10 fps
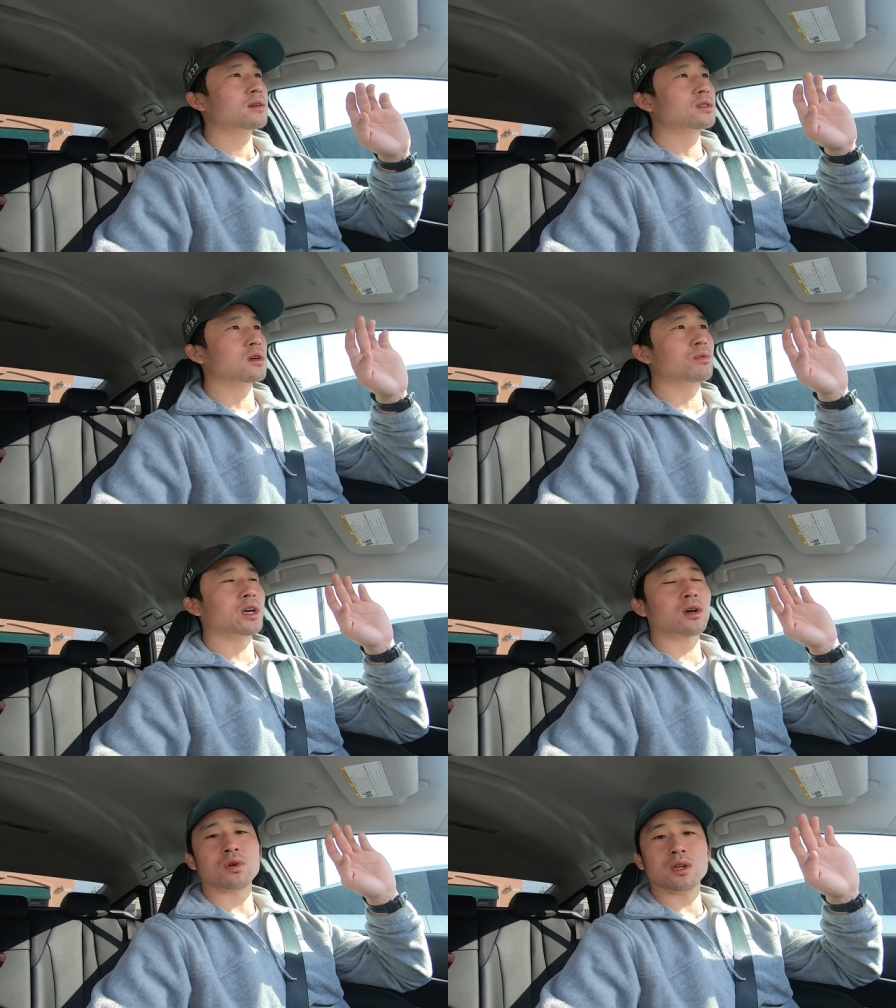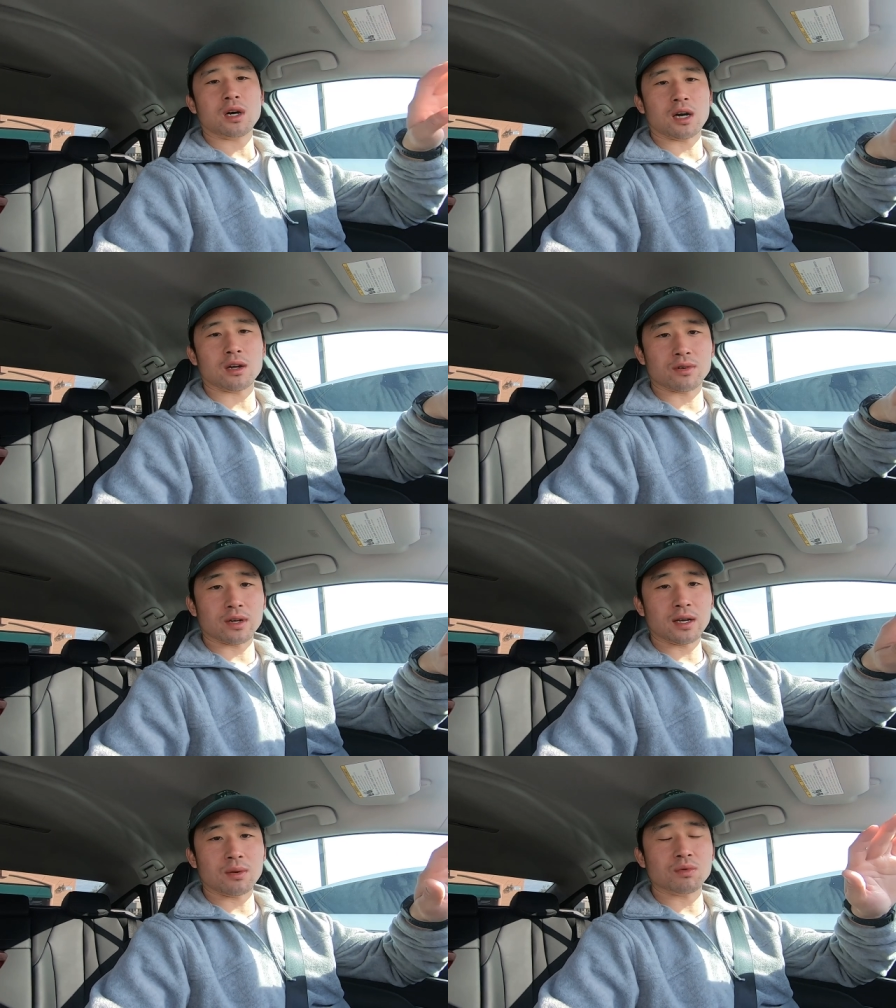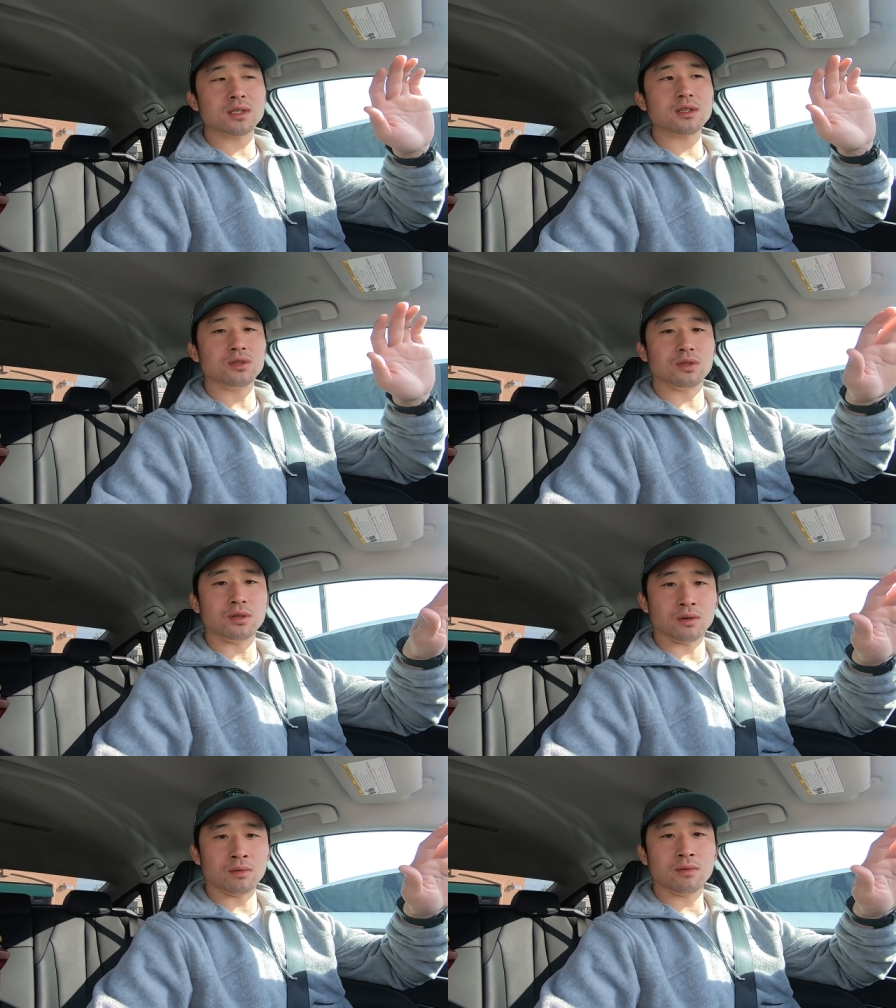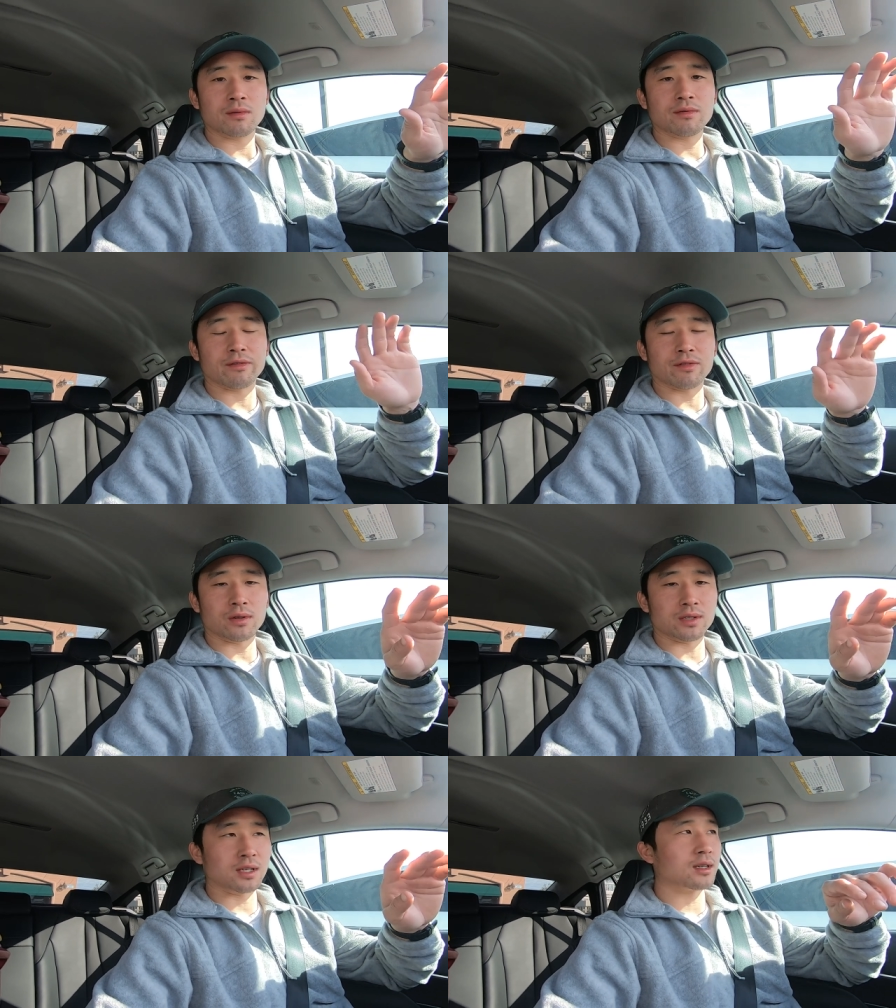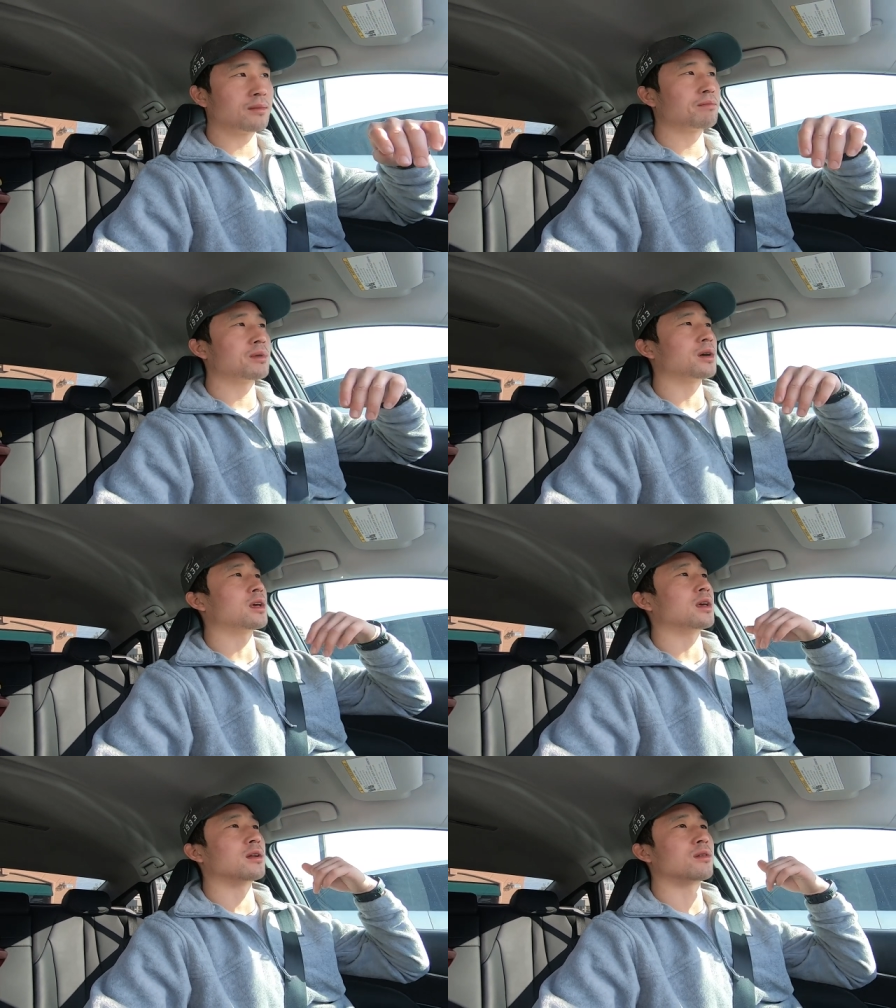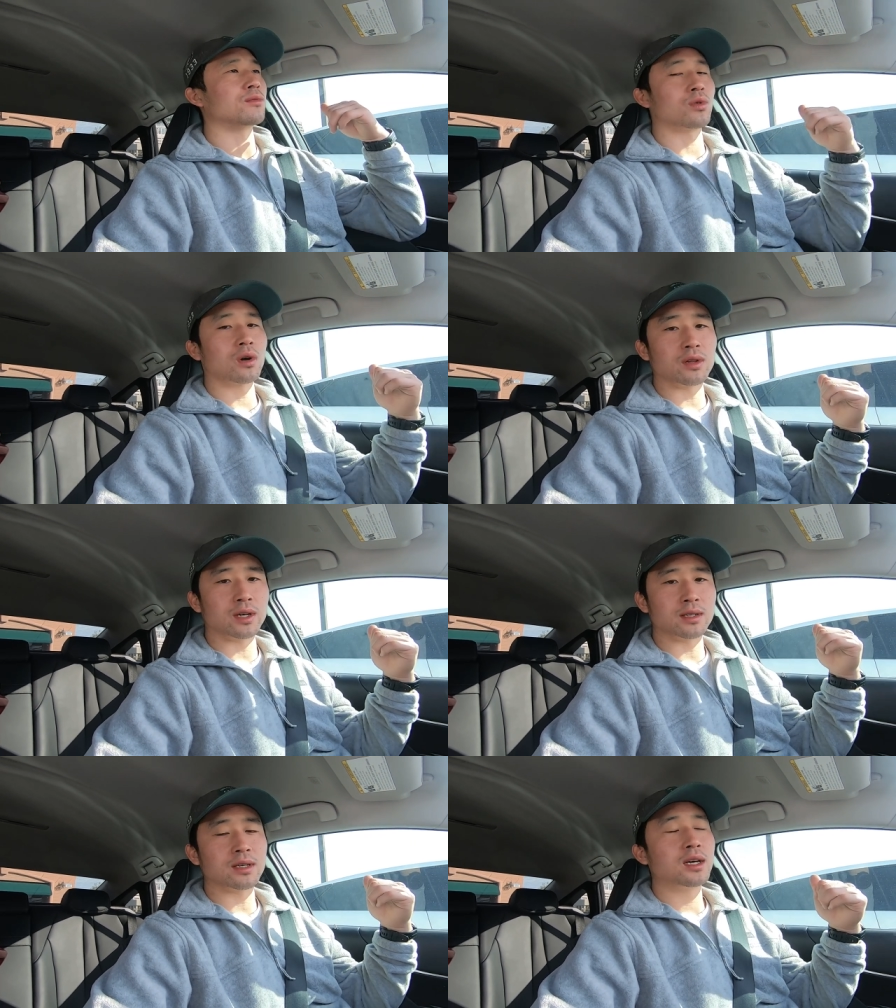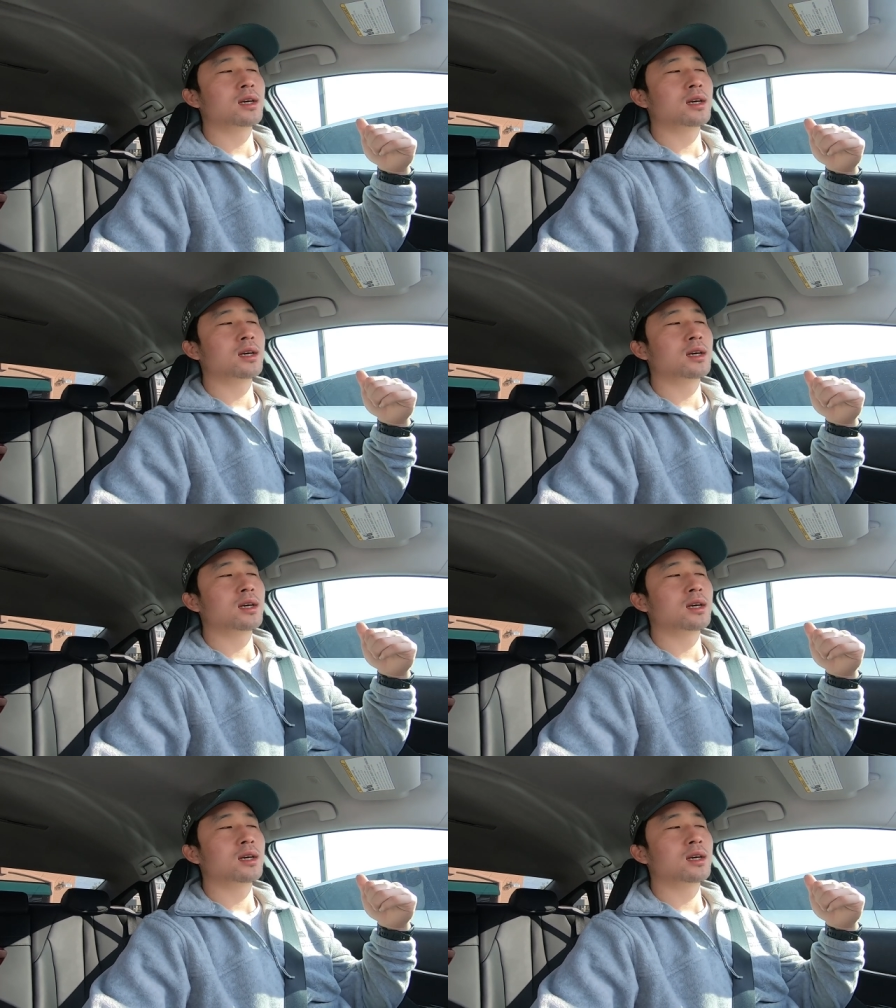So we got quoted 100, and we still do for Fullerton, but in Roland,